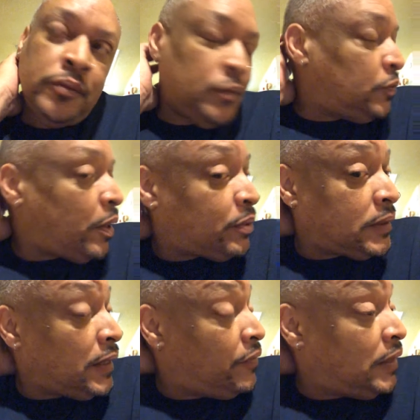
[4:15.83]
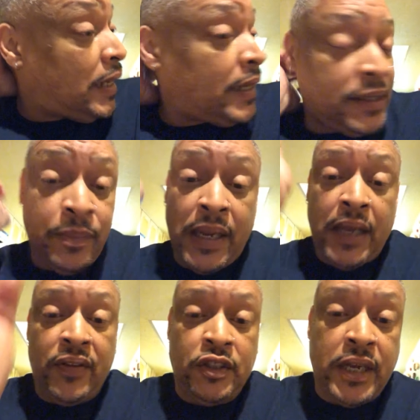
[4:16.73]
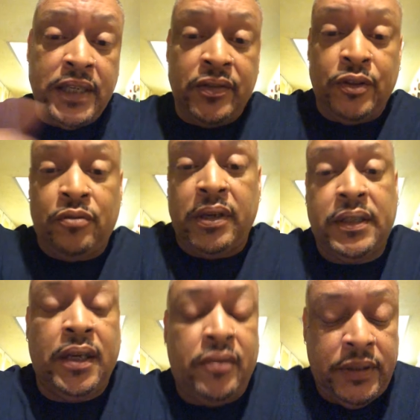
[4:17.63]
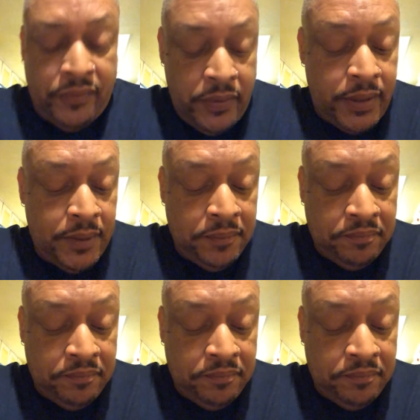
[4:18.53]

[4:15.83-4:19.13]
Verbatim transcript: when I was giving Daddy his bath and changing the dressing on his foot.